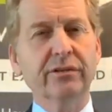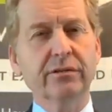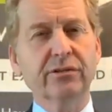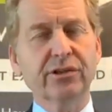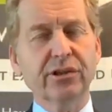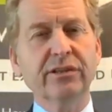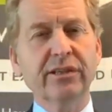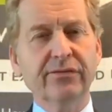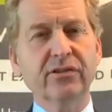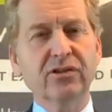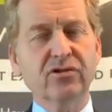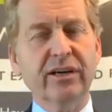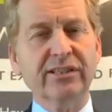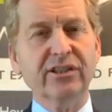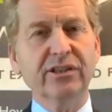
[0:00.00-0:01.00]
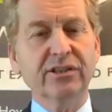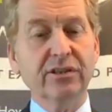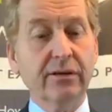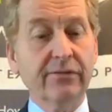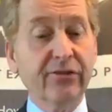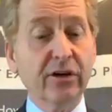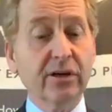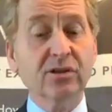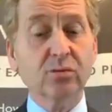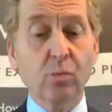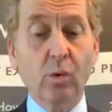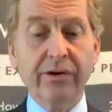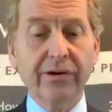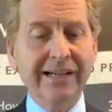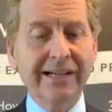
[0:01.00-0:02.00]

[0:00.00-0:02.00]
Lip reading: Two different strategies. So the first one